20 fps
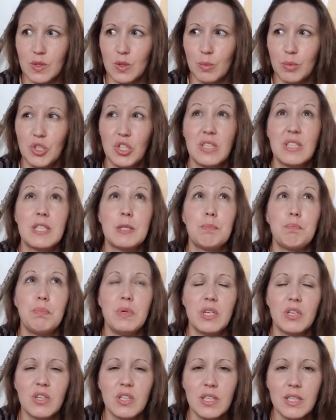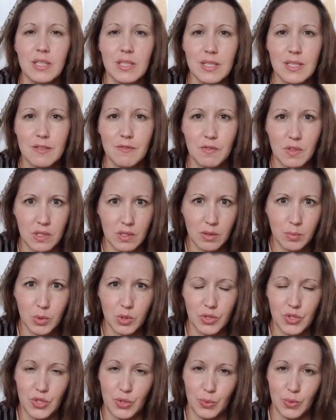so much experience available
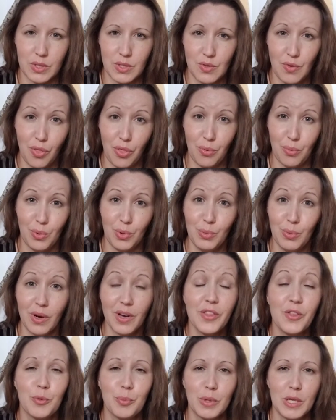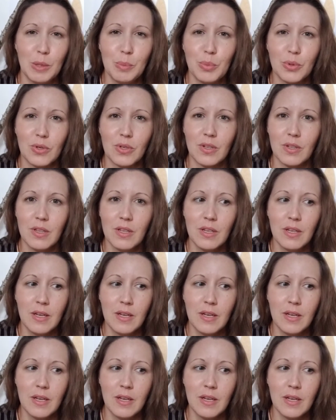to us through other people